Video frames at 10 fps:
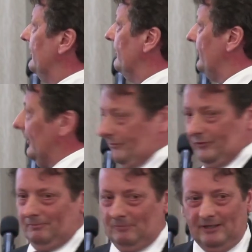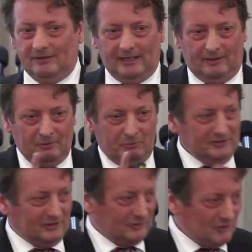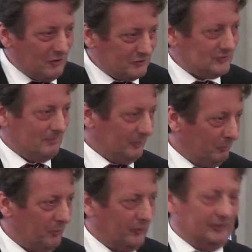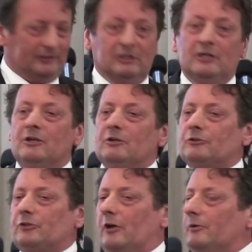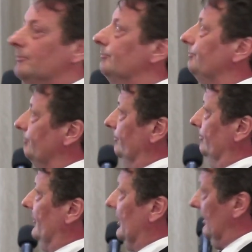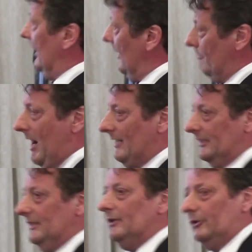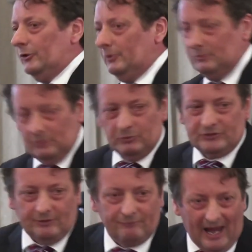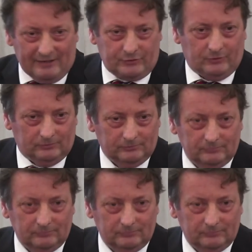V. Now, I want you to notice some of the wording. So, Matiilu was the vassal.